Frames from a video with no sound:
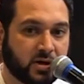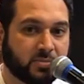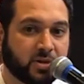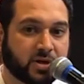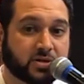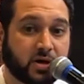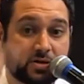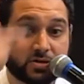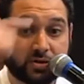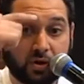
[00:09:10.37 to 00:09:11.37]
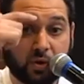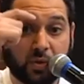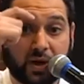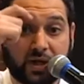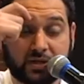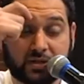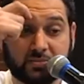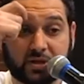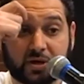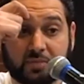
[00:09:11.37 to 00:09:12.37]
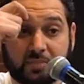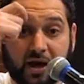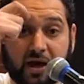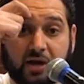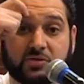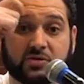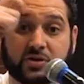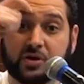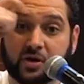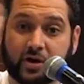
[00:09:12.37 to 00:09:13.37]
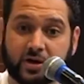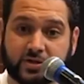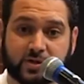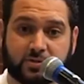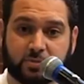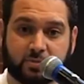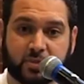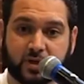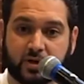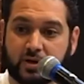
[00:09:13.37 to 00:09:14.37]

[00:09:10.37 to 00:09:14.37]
But it's also a way to become healthier as a human being,